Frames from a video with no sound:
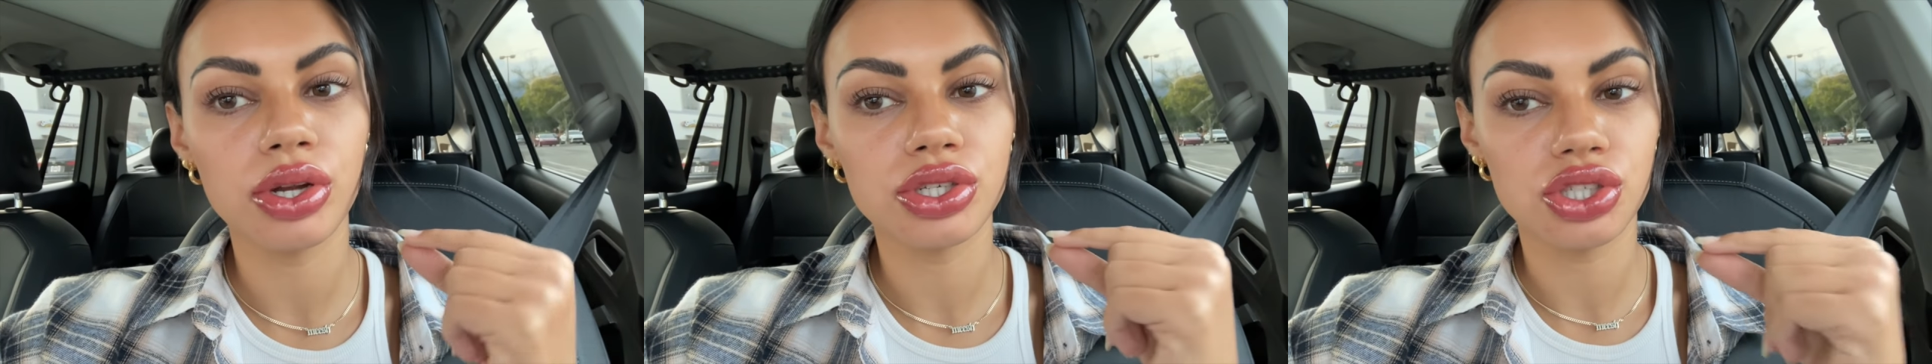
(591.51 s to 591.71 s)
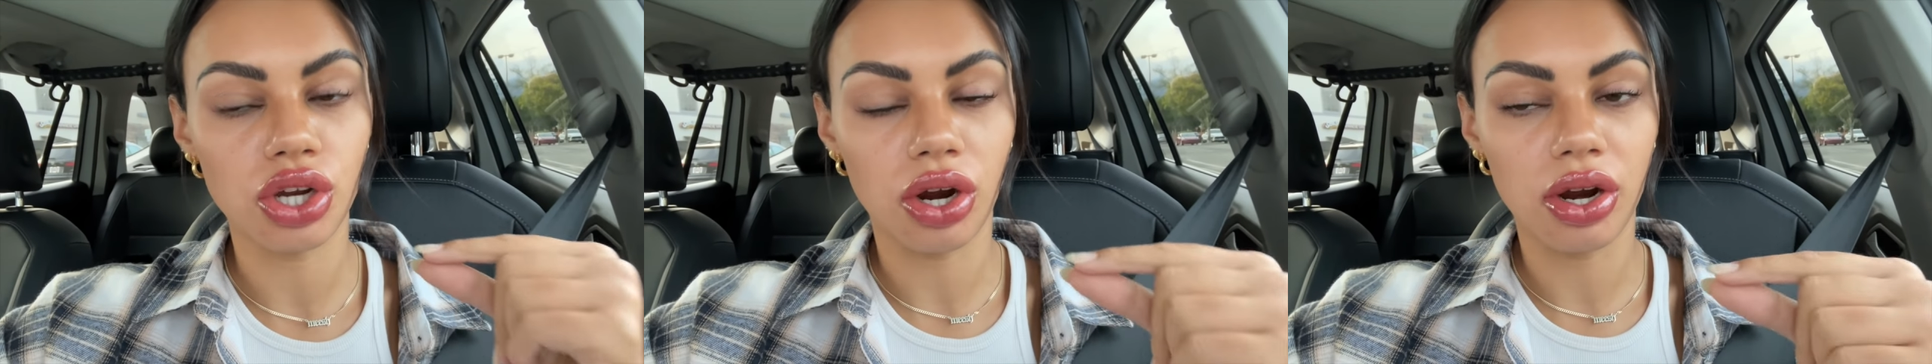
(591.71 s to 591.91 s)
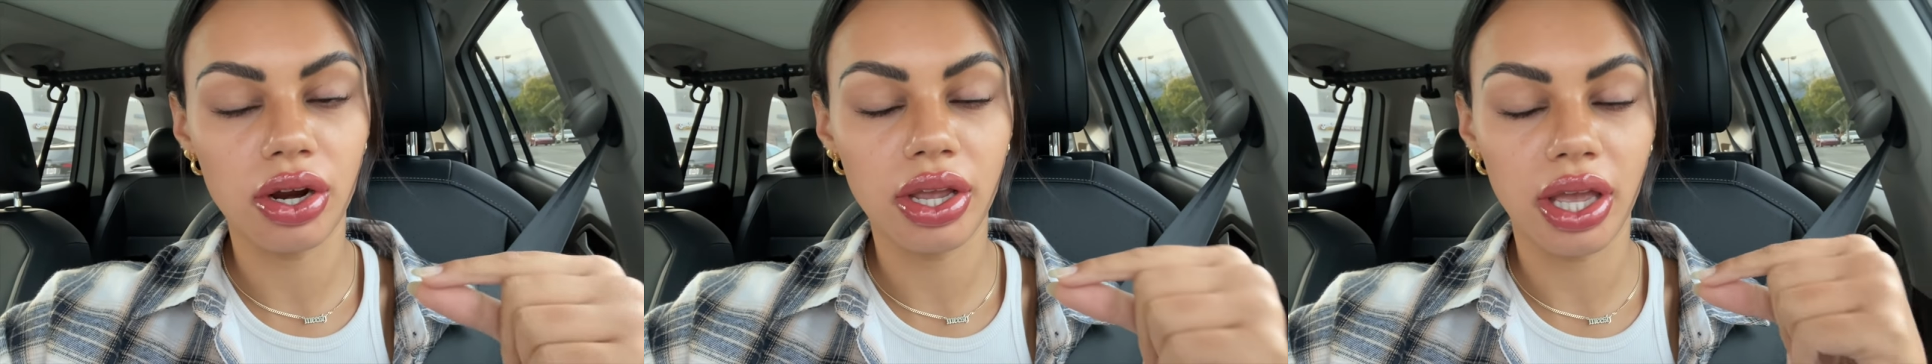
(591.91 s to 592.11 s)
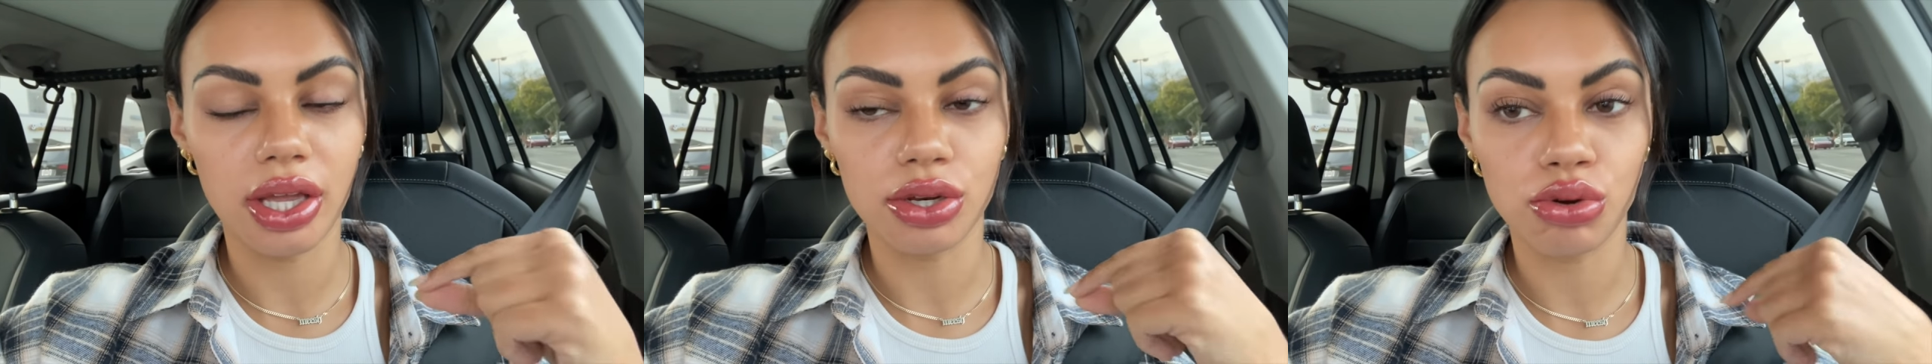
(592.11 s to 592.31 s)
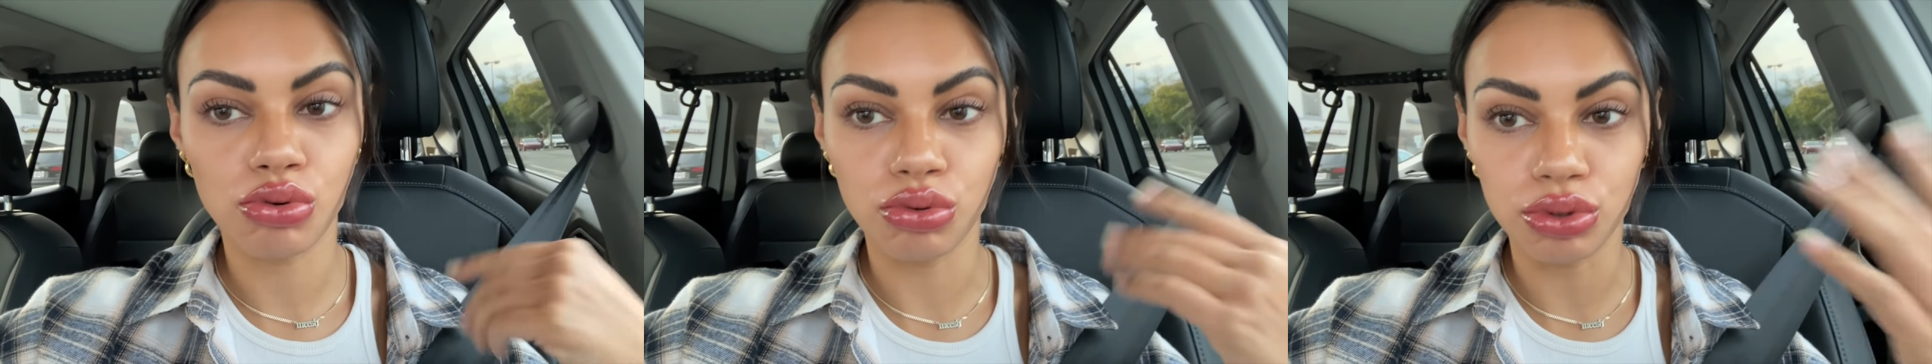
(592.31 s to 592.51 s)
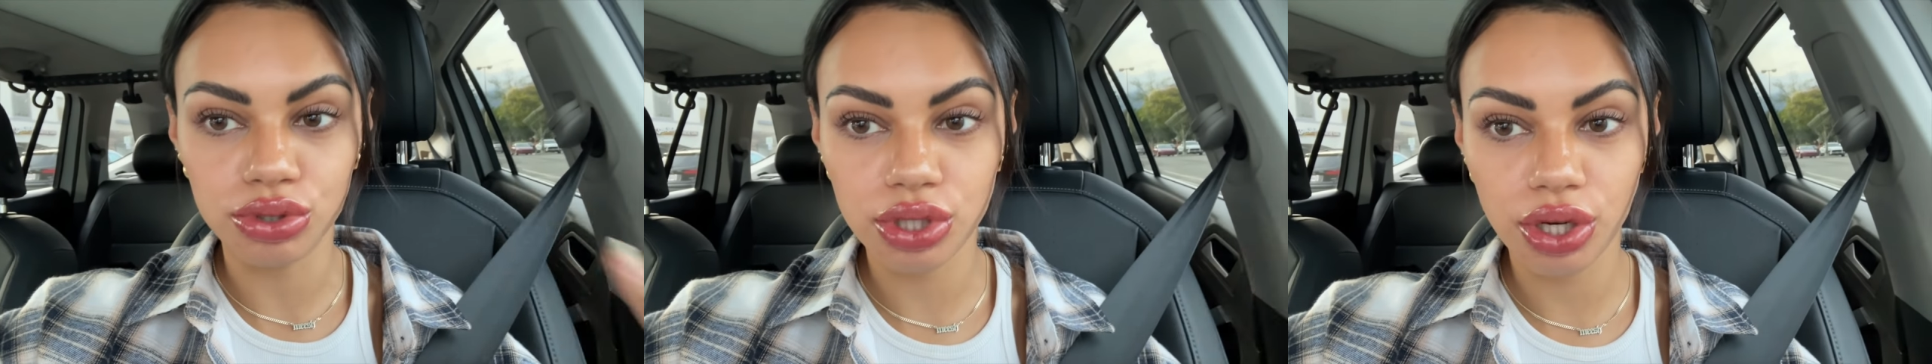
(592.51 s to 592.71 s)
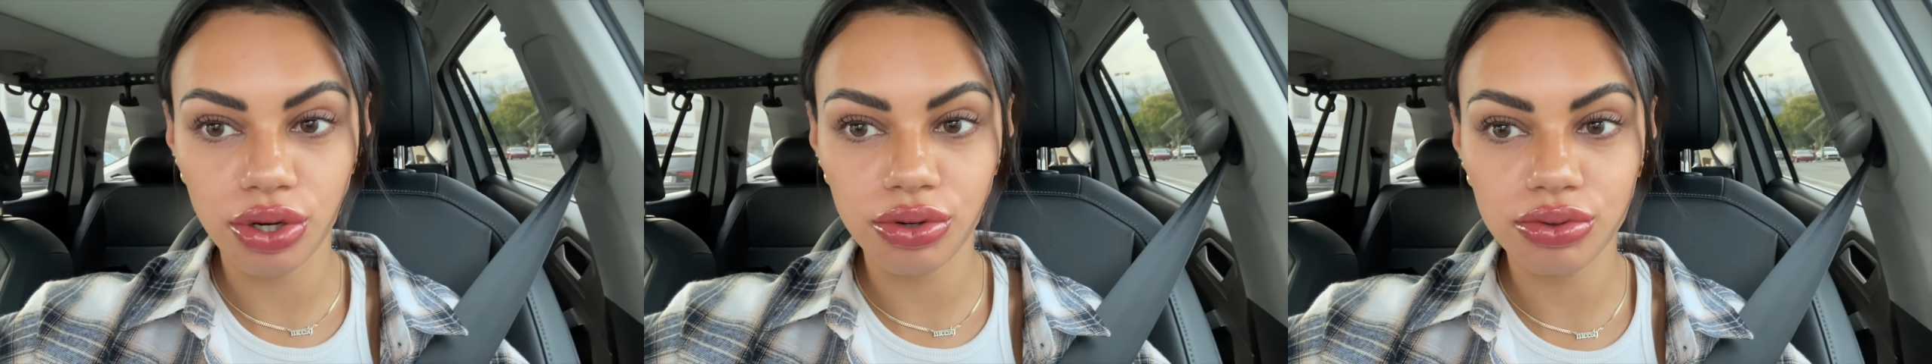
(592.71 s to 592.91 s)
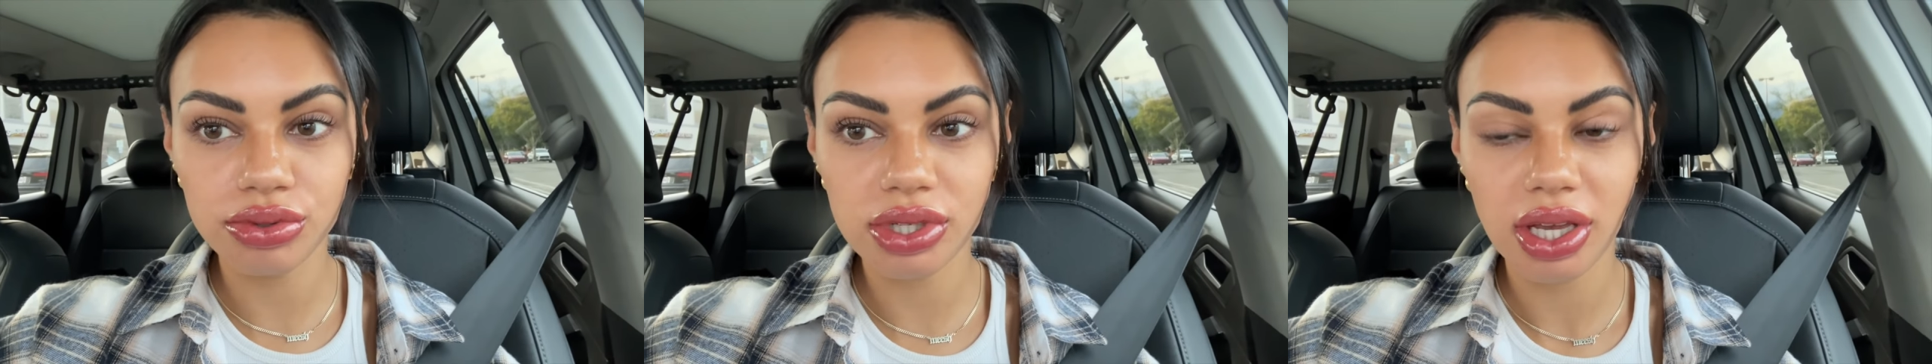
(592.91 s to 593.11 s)
dark and cool
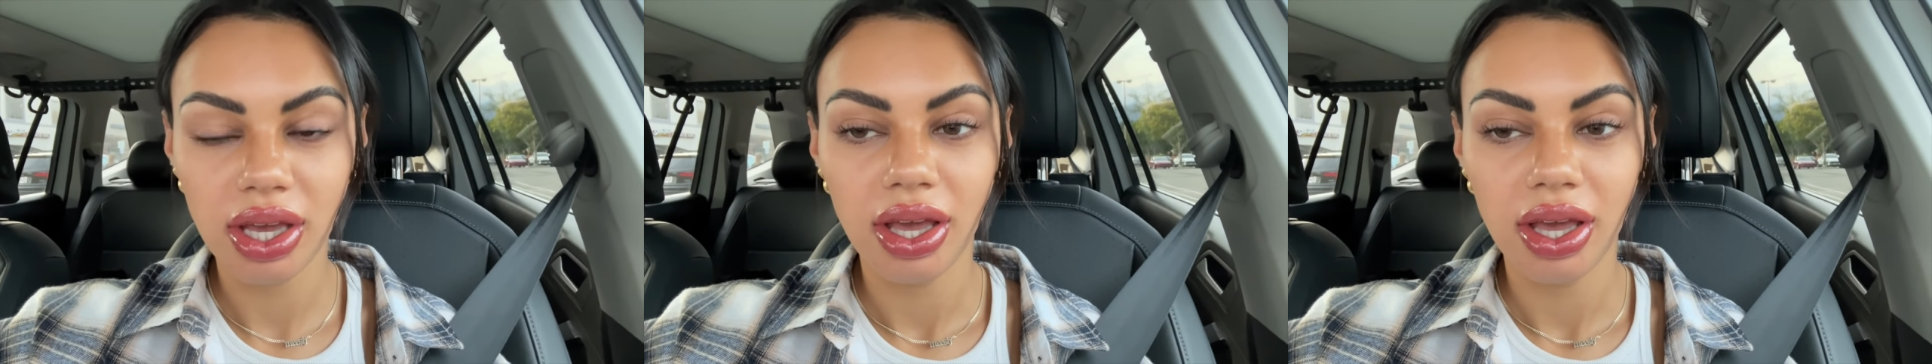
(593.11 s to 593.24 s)
toned